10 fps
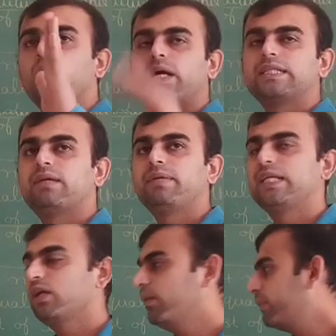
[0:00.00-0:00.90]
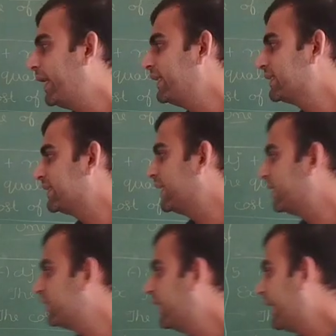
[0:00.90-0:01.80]
What is the meaning of
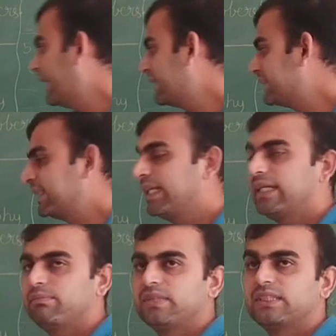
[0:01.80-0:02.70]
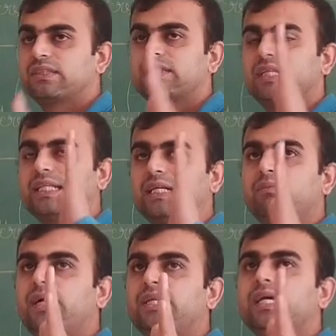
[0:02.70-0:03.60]
antecedent? Antecedent means nothing
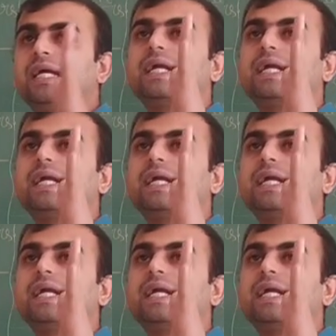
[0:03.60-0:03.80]
but